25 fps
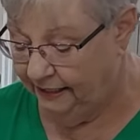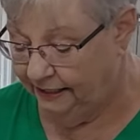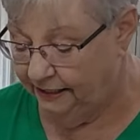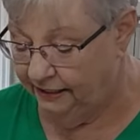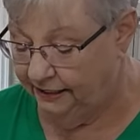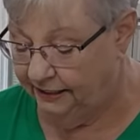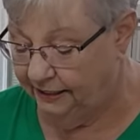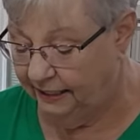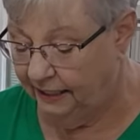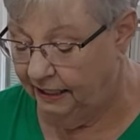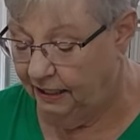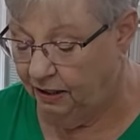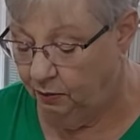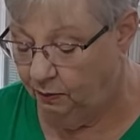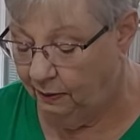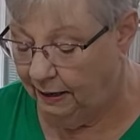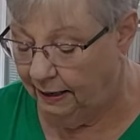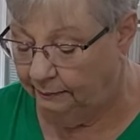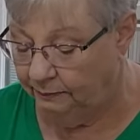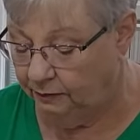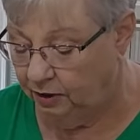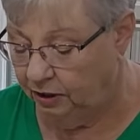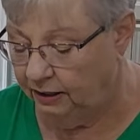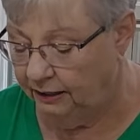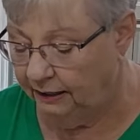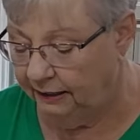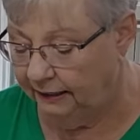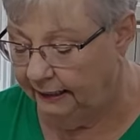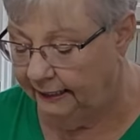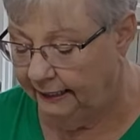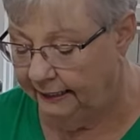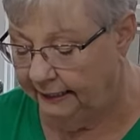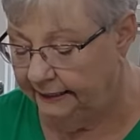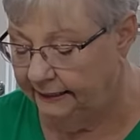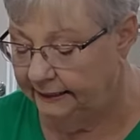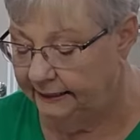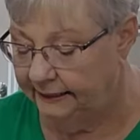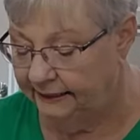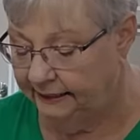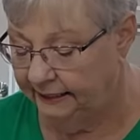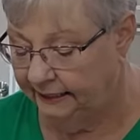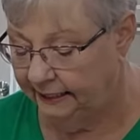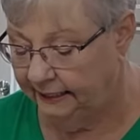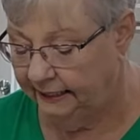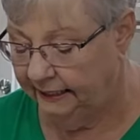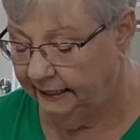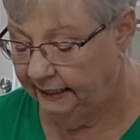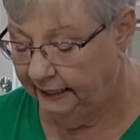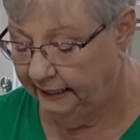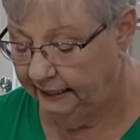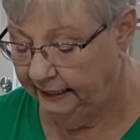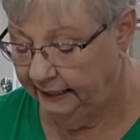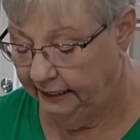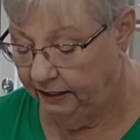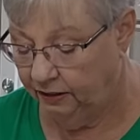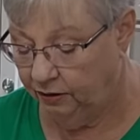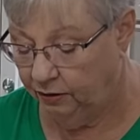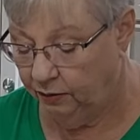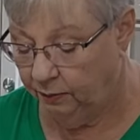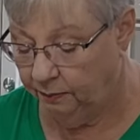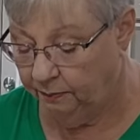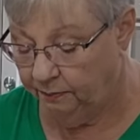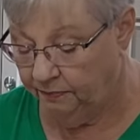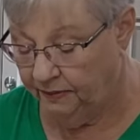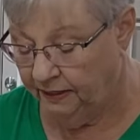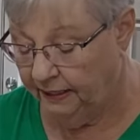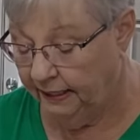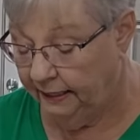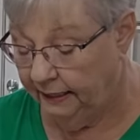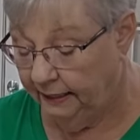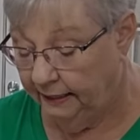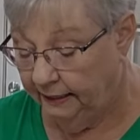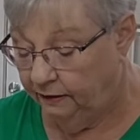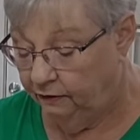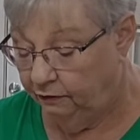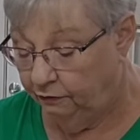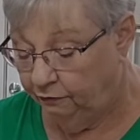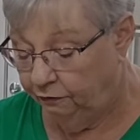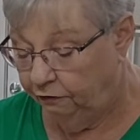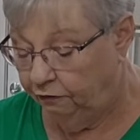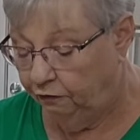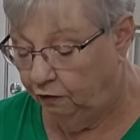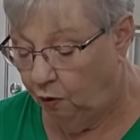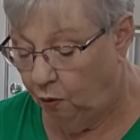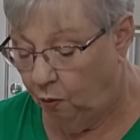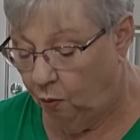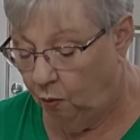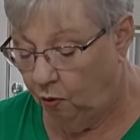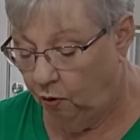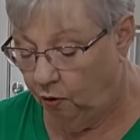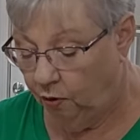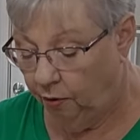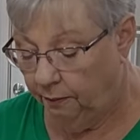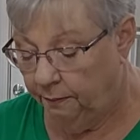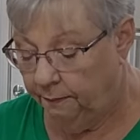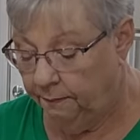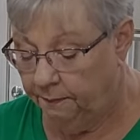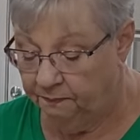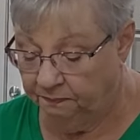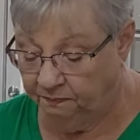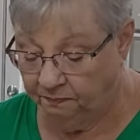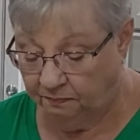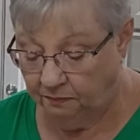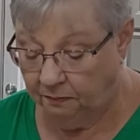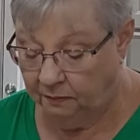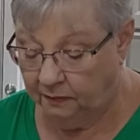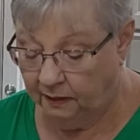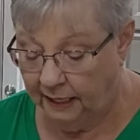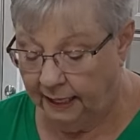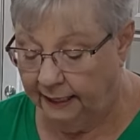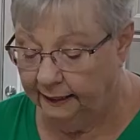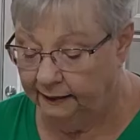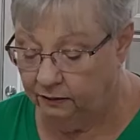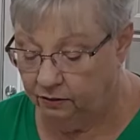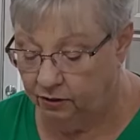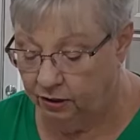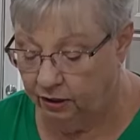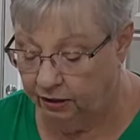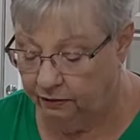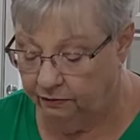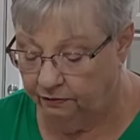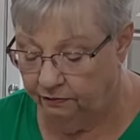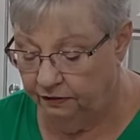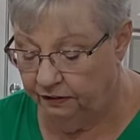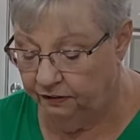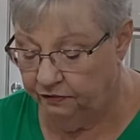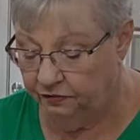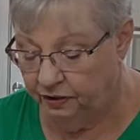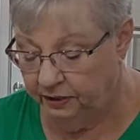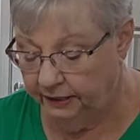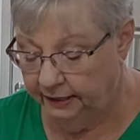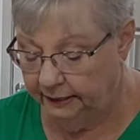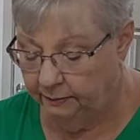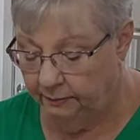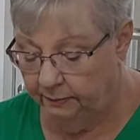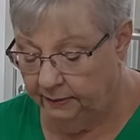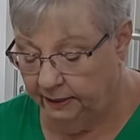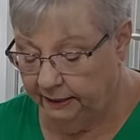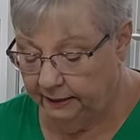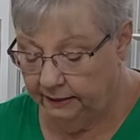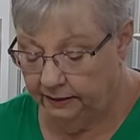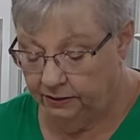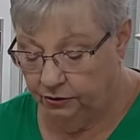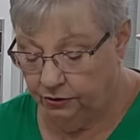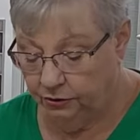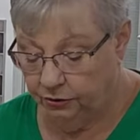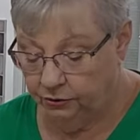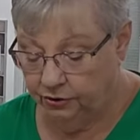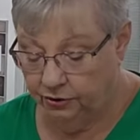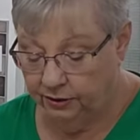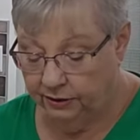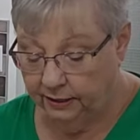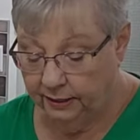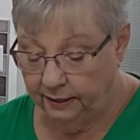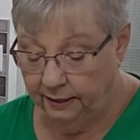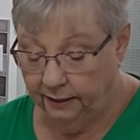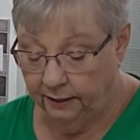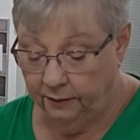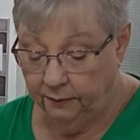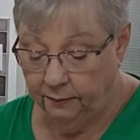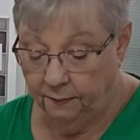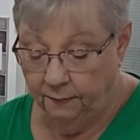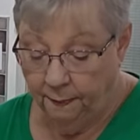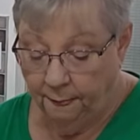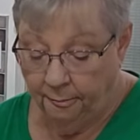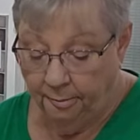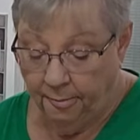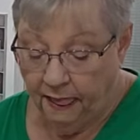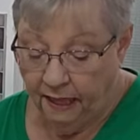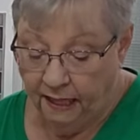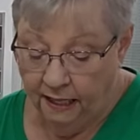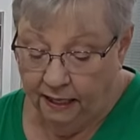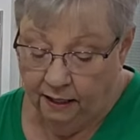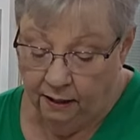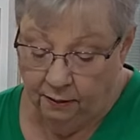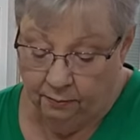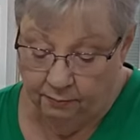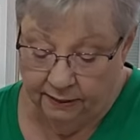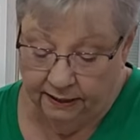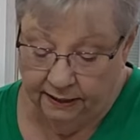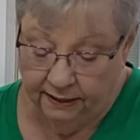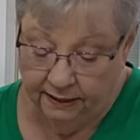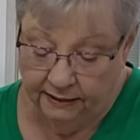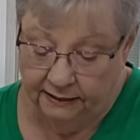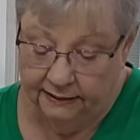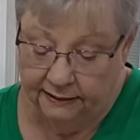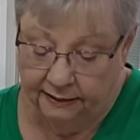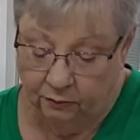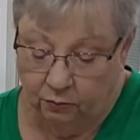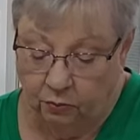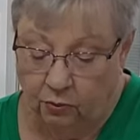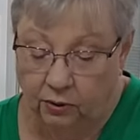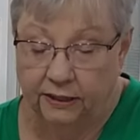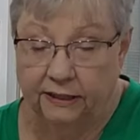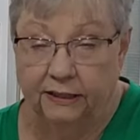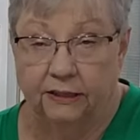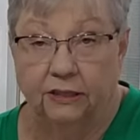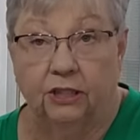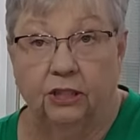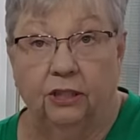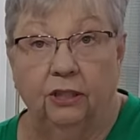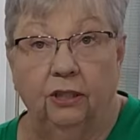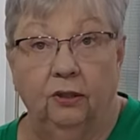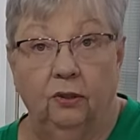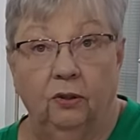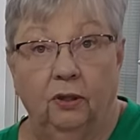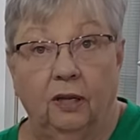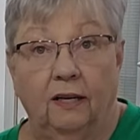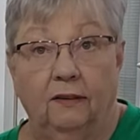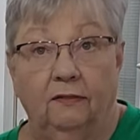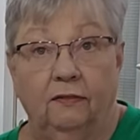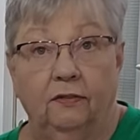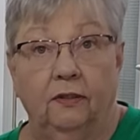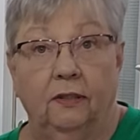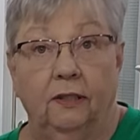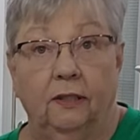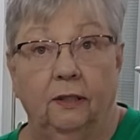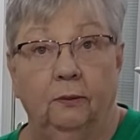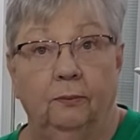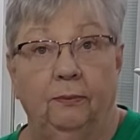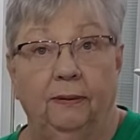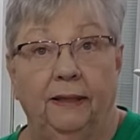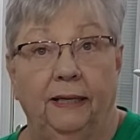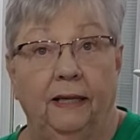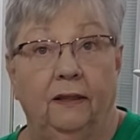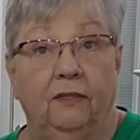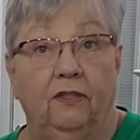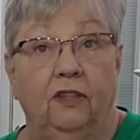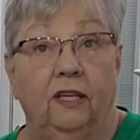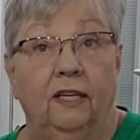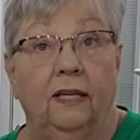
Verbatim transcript: So I'm going to let it sit here for, I don't know, 15 minutes or so because I want it to cool off a little bit.